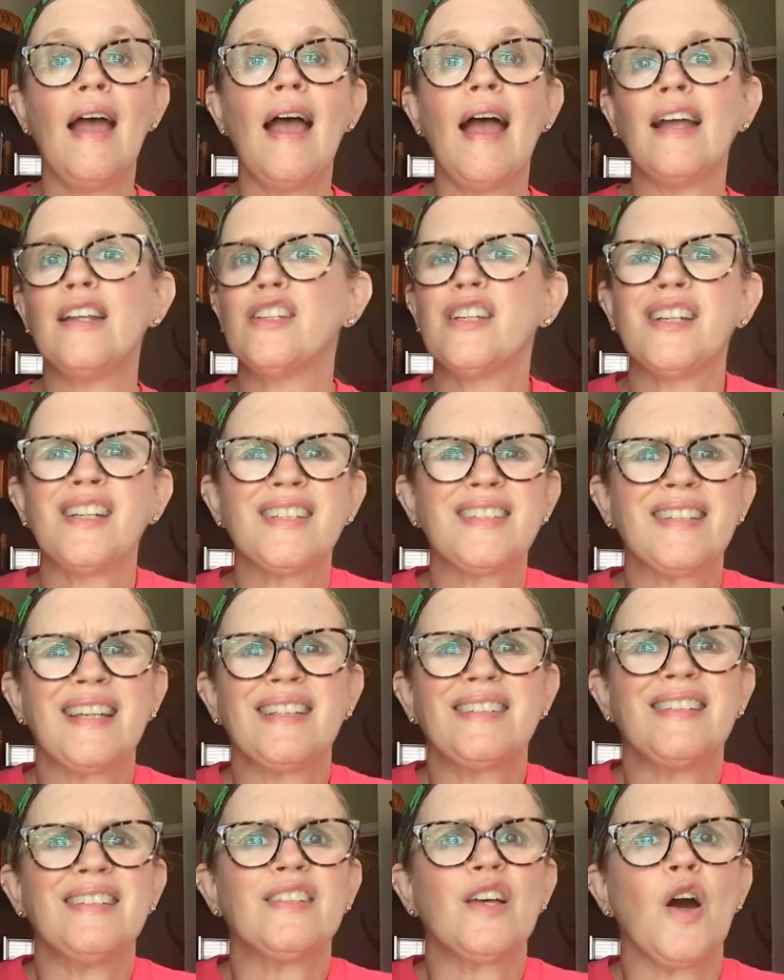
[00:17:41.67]
And she just
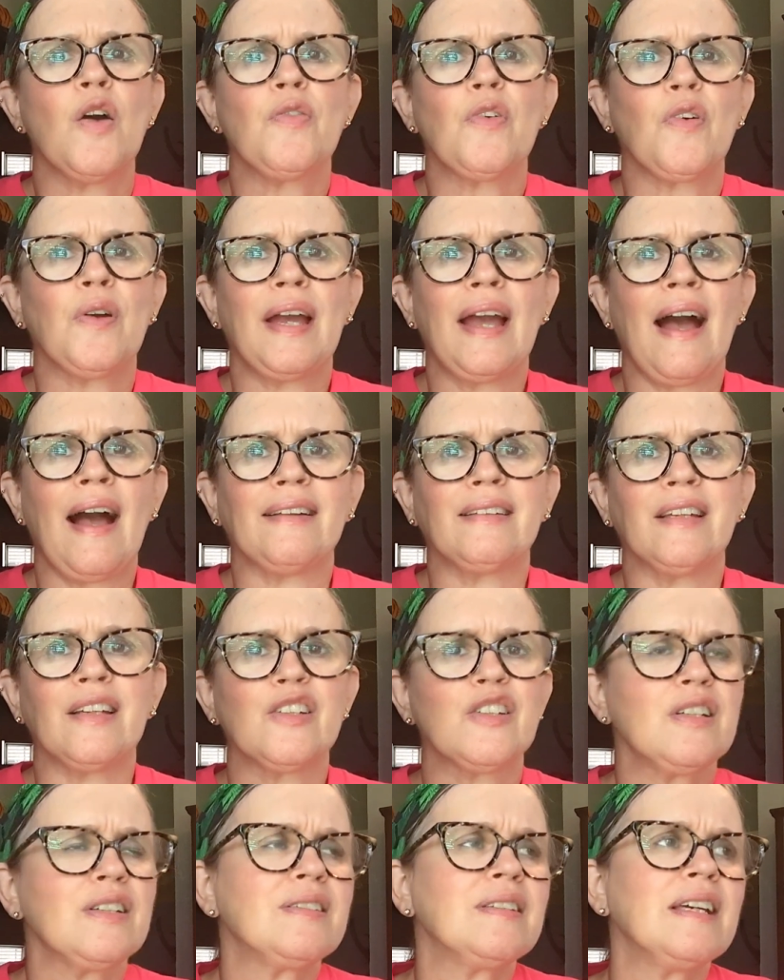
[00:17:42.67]
thinks he's overreacting.
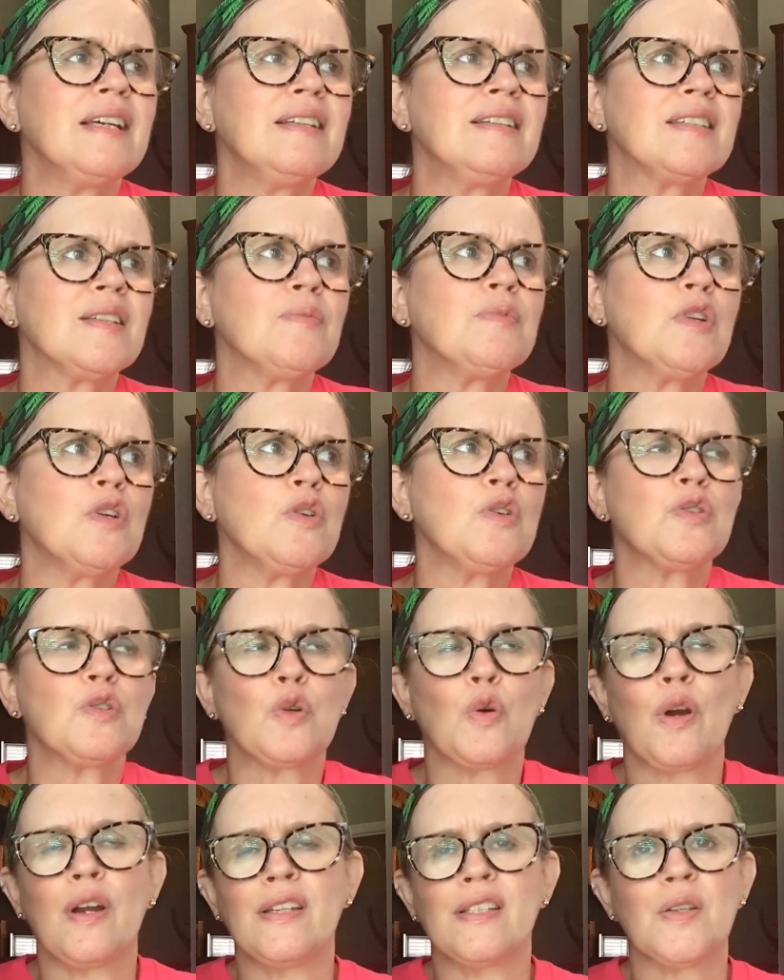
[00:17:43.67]
She's seen some news
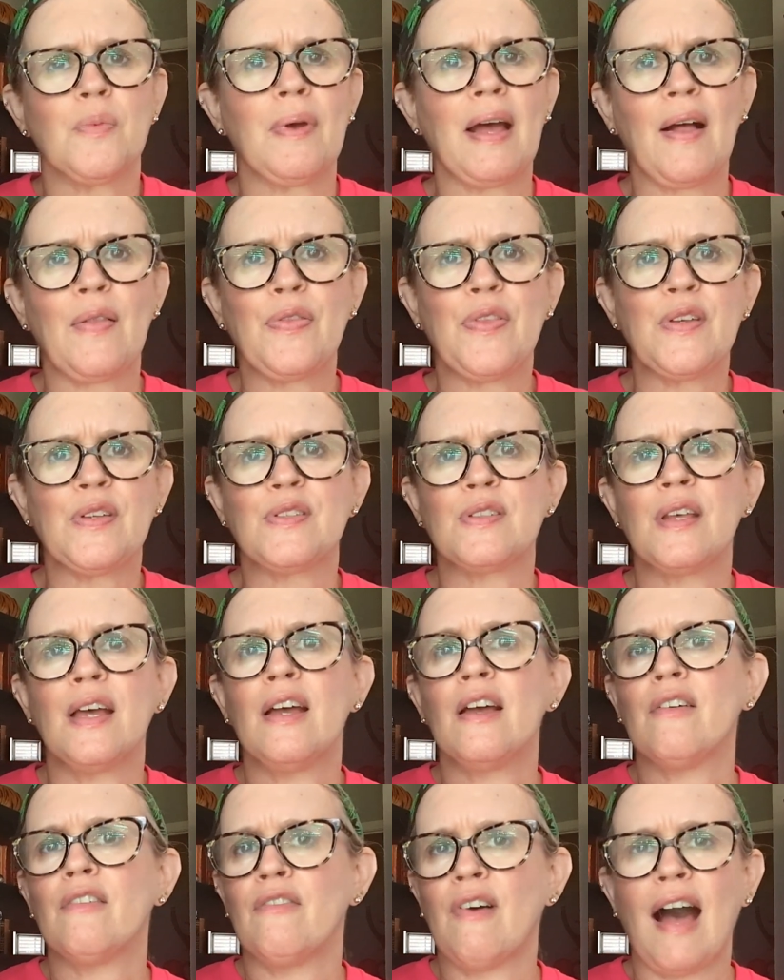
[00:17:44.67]
stories about this
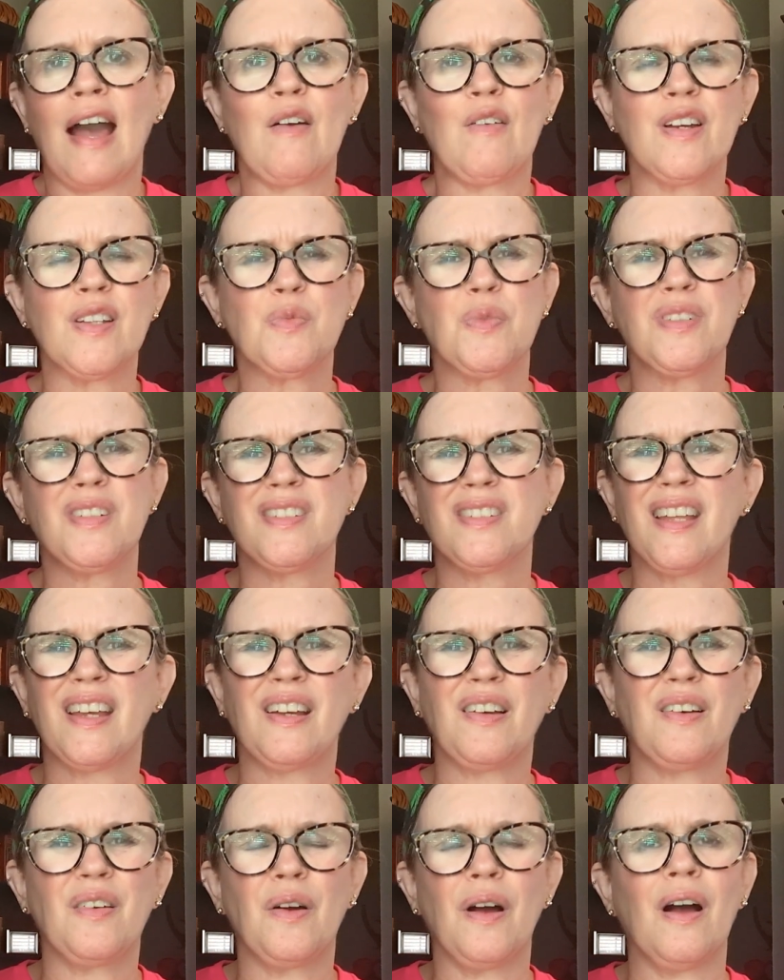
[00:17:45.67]
virus, but she's
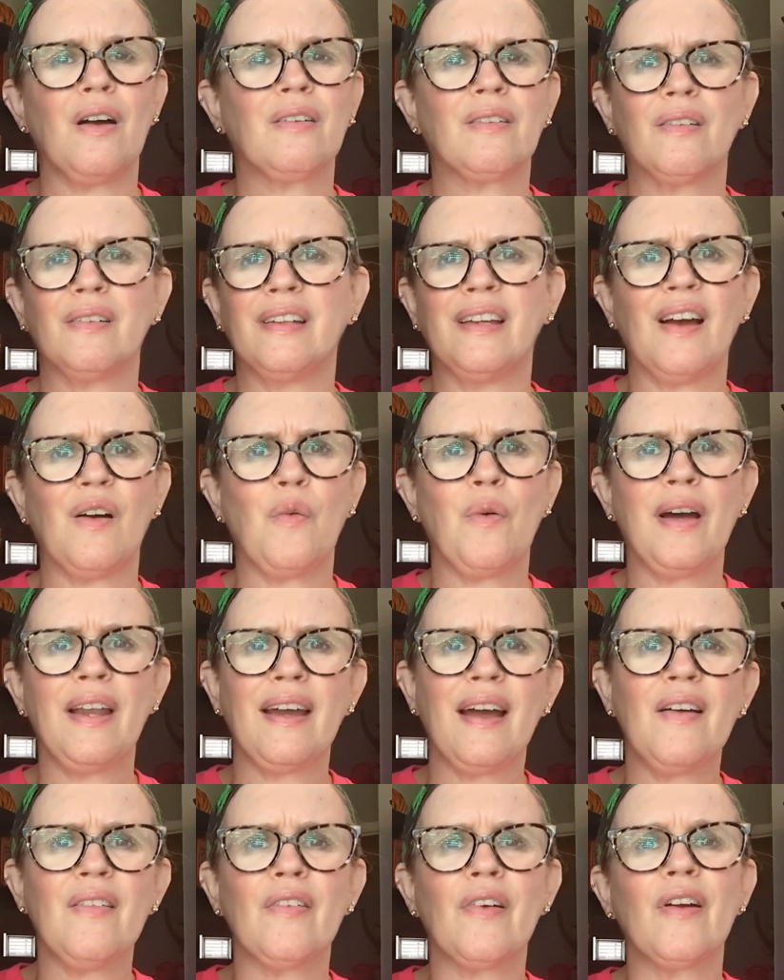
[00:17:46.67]
like, oh, yeah,
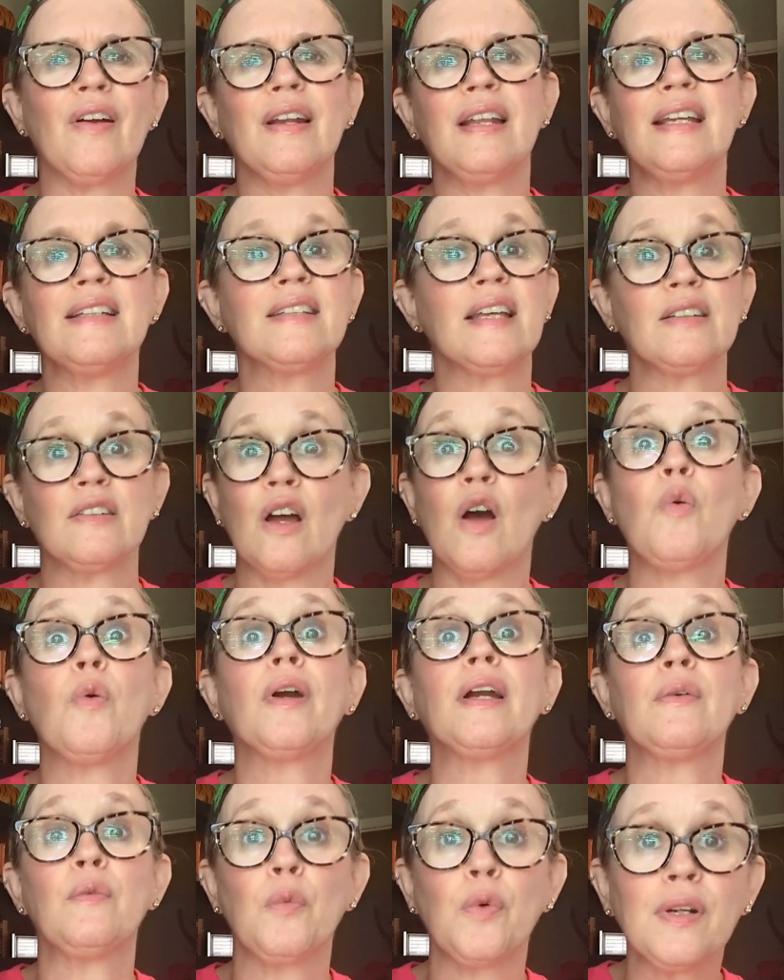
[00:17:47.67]
whatever. And he's like, no,
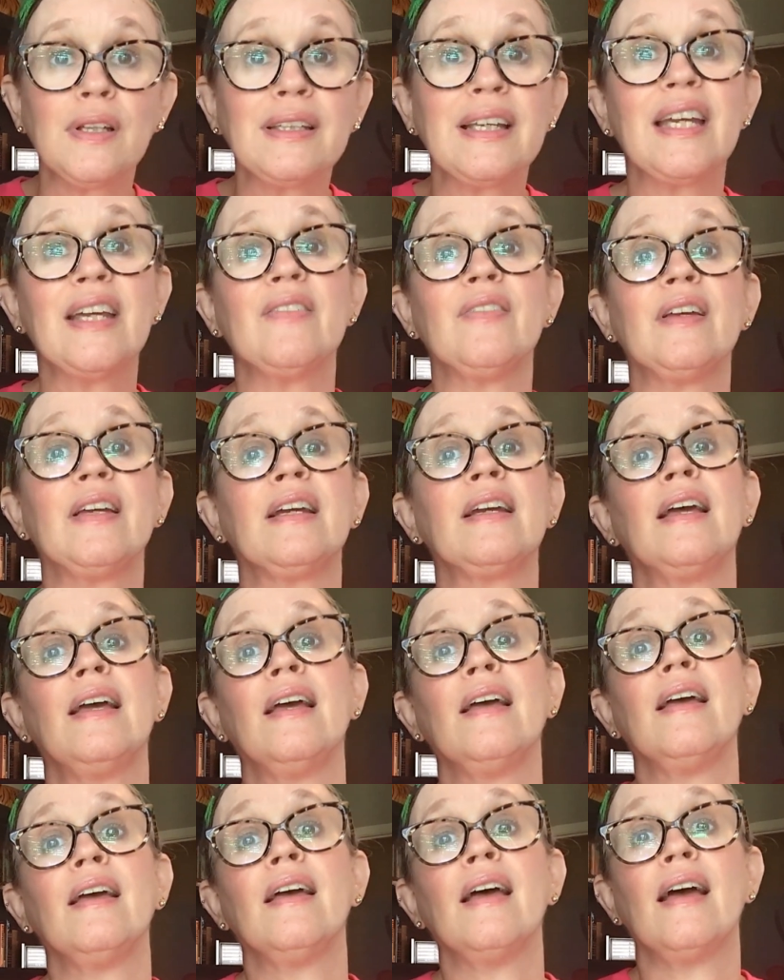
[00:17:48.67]
we're we're leaving,
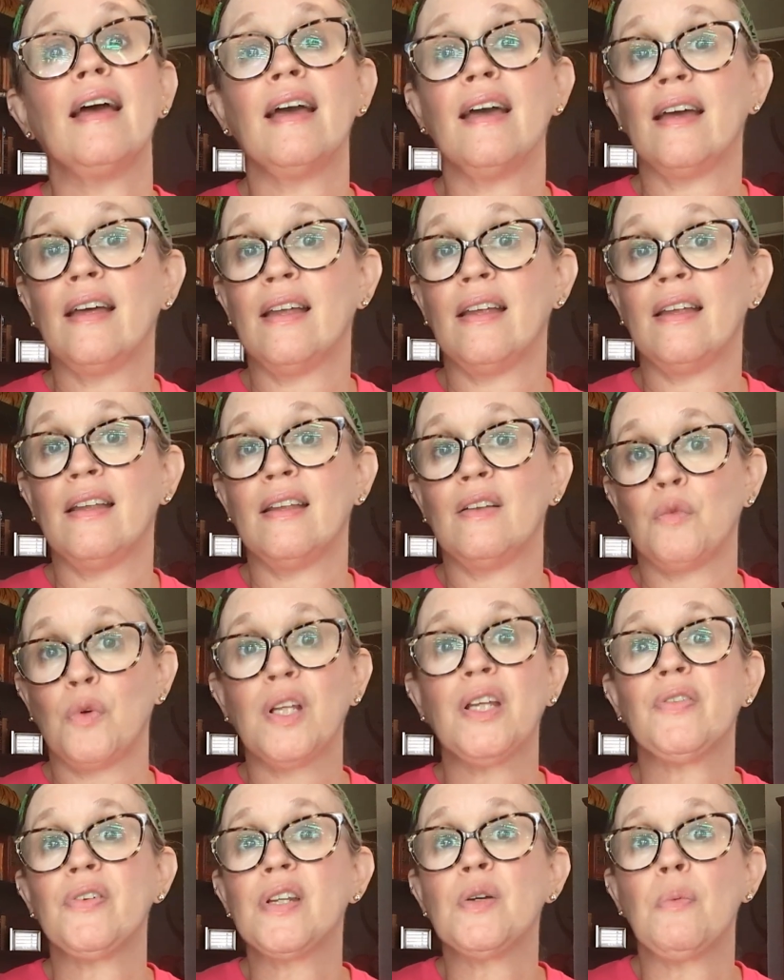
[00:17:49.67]
and we're
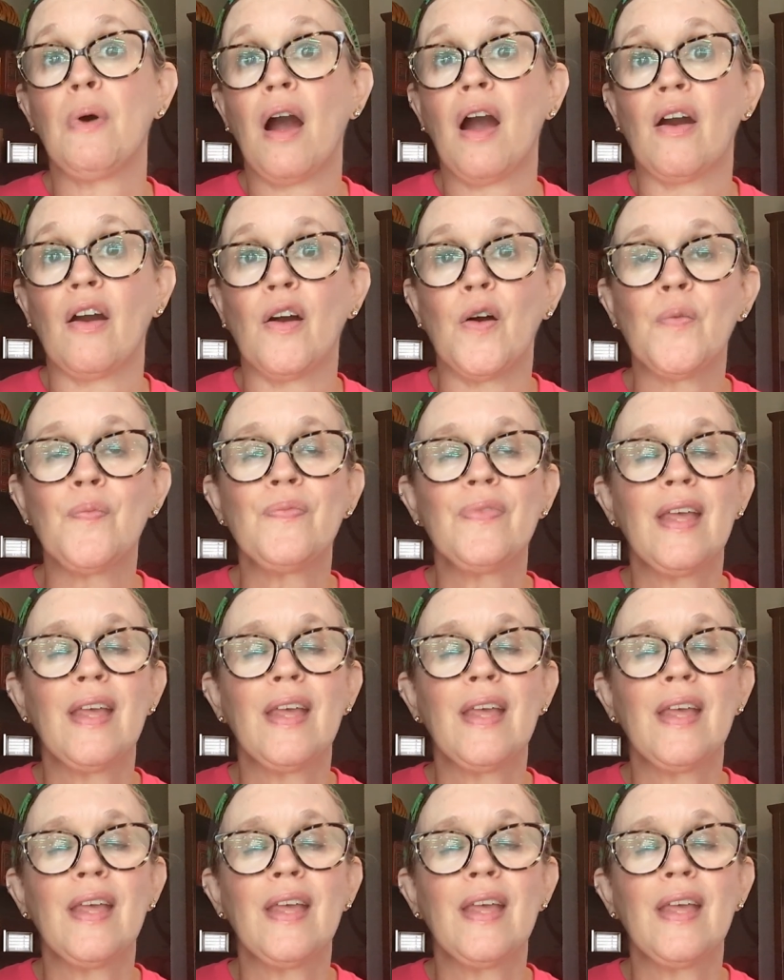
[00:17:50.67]
leaving tomorrow.